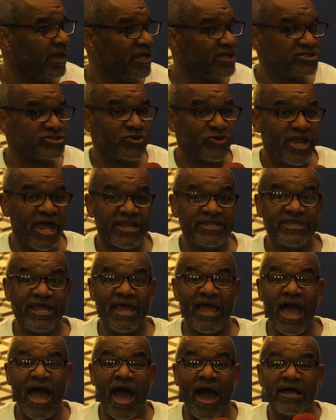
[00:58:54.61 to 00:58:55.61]
And so that
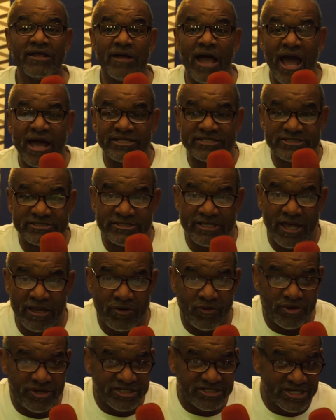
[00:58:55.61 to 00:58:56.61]
day I, I
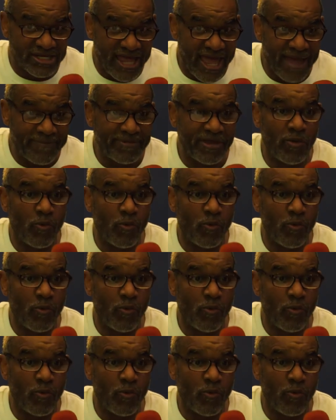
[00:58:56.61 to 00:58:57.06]
sat on his lap